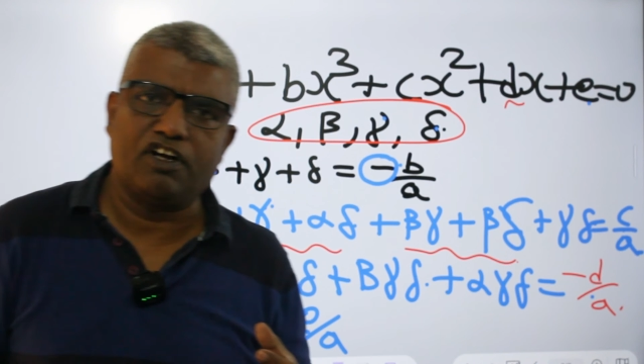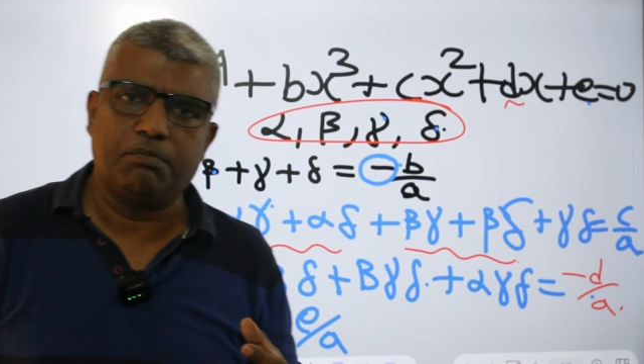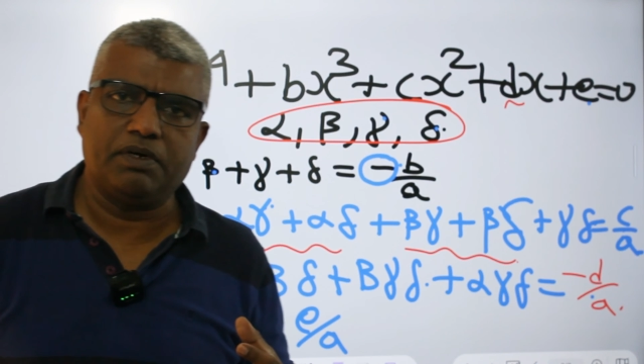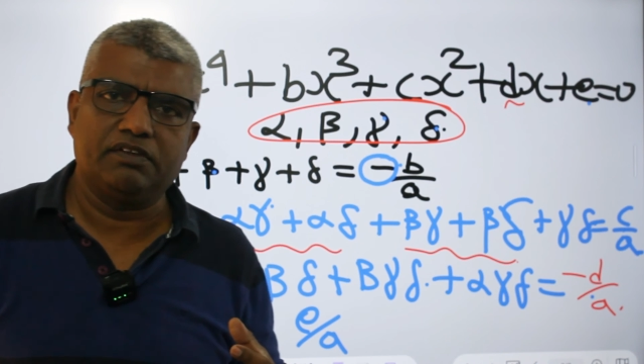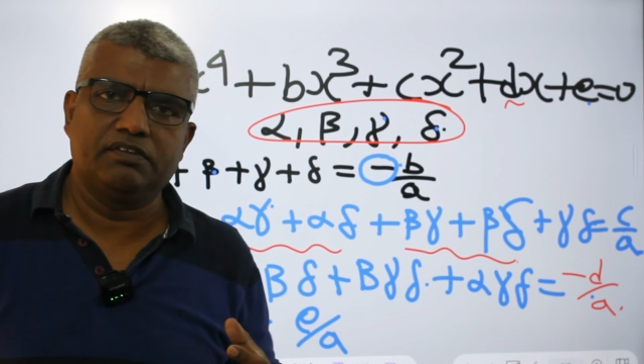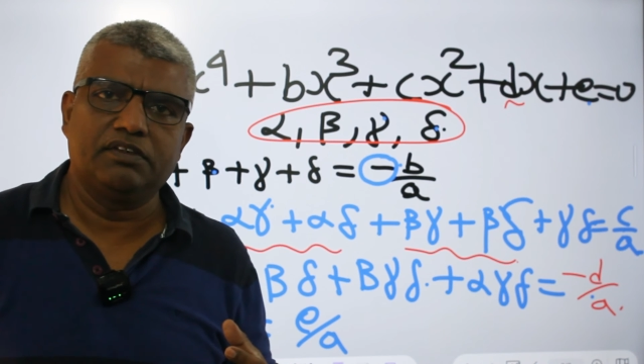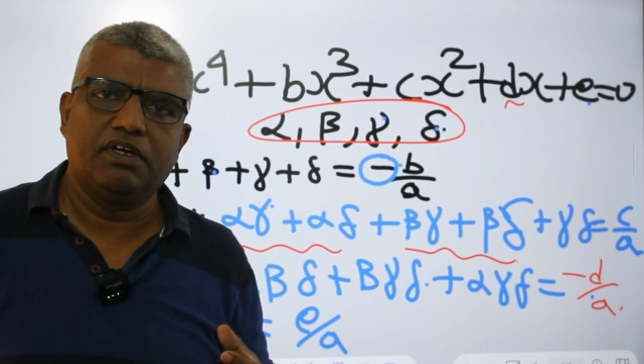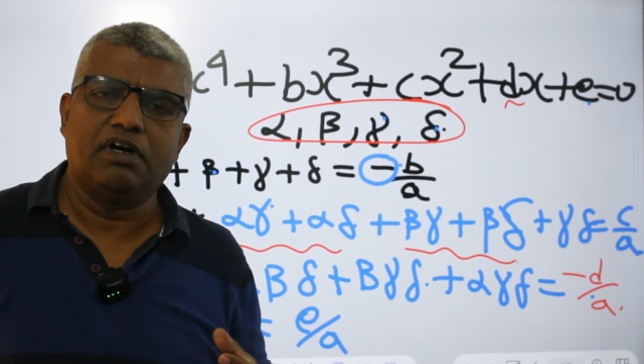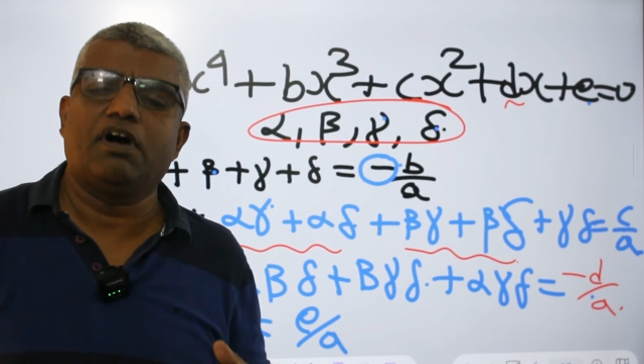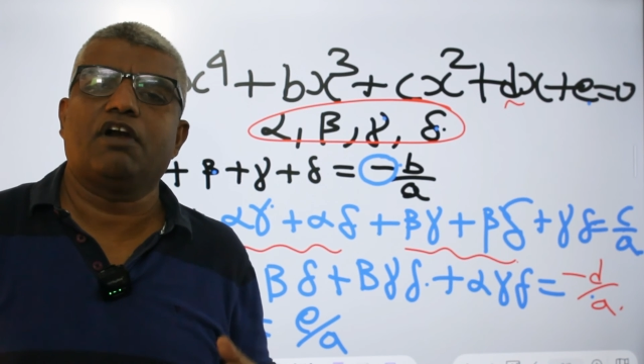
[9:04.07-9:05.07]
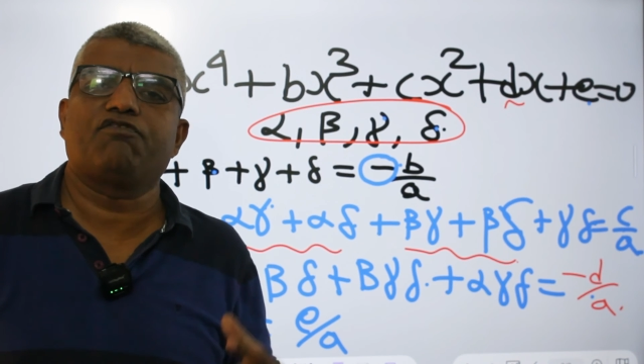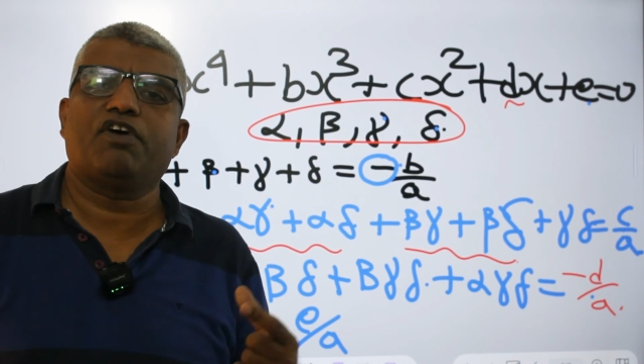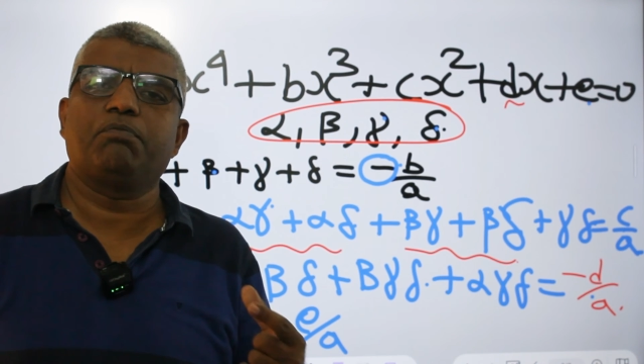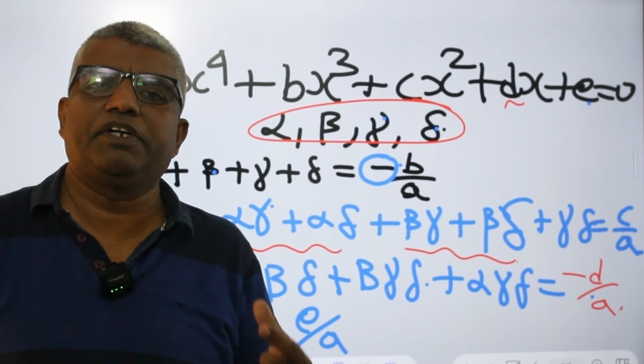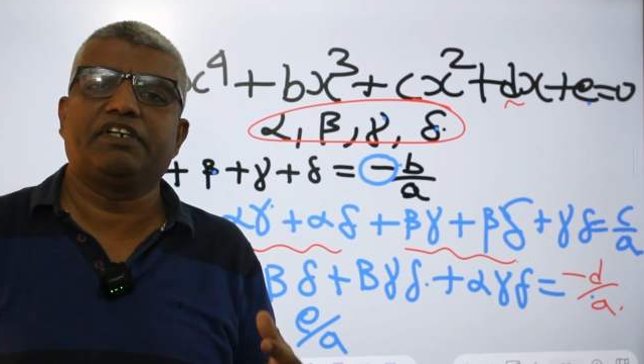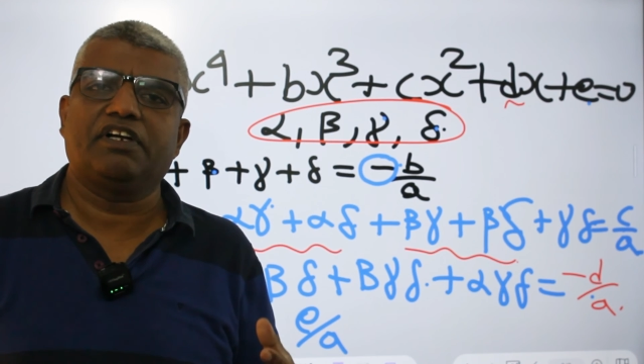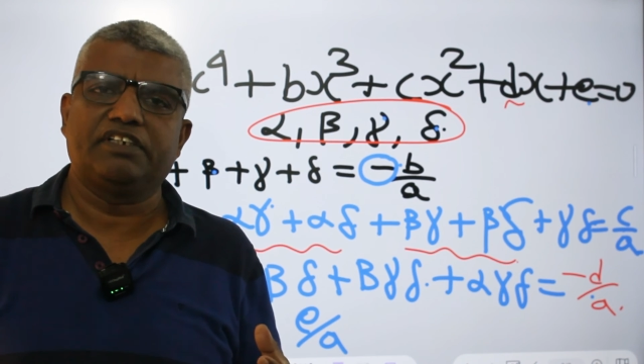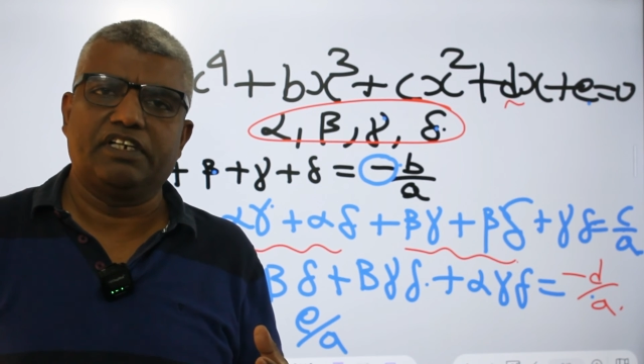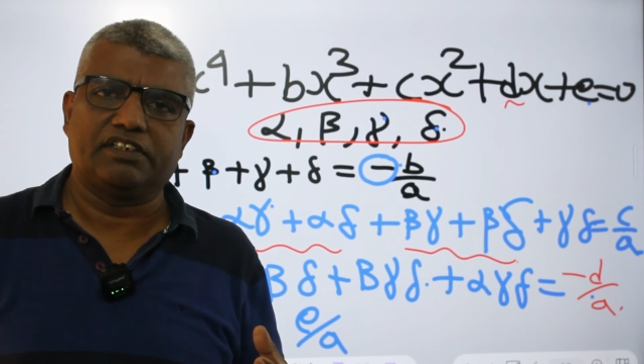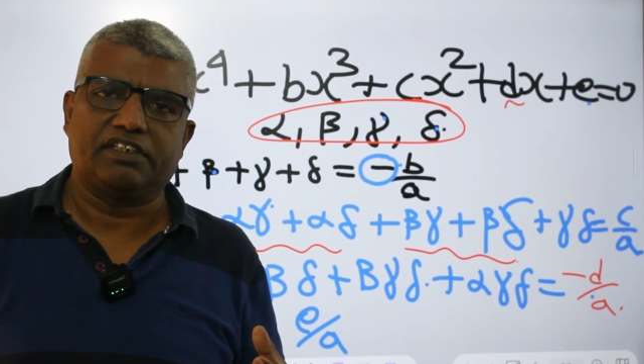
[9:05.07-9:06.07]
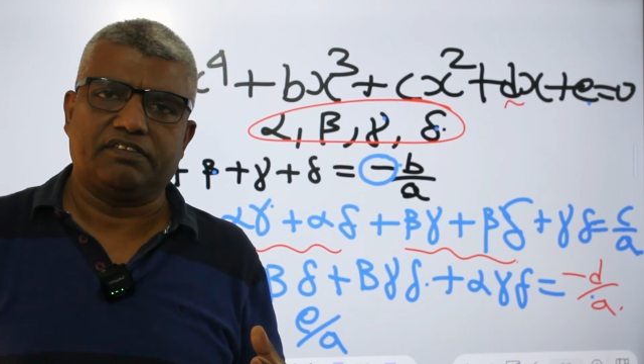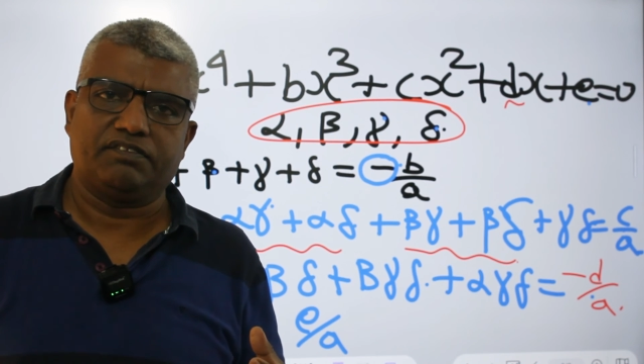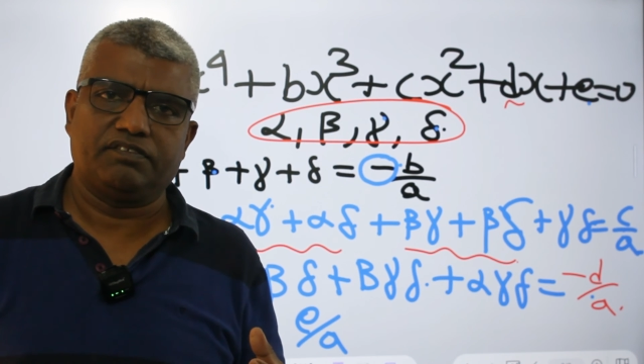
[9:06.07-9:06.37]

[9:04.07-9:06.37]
gamma, alpha beta delta,